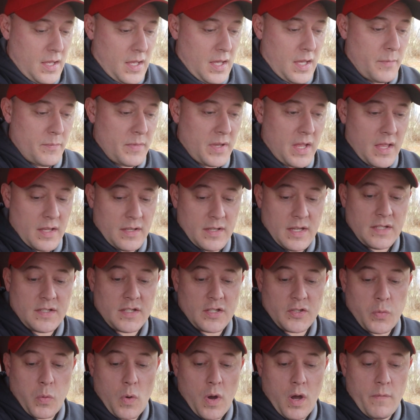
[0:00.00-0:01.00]

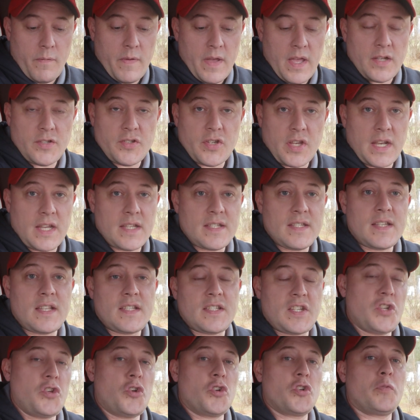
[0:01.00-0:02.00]
it's a 12-inch, and it
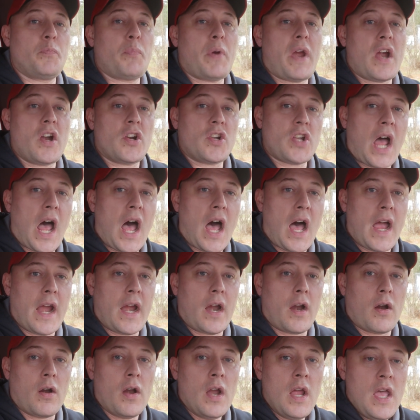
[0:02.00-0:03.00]
sits in your spare
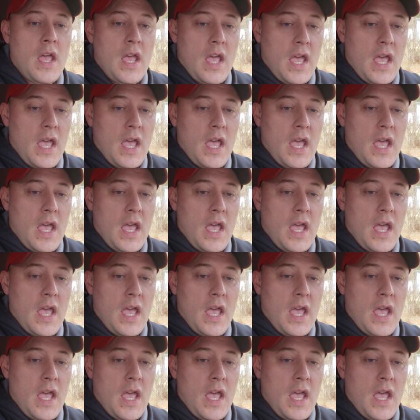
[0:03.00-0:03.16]
tire.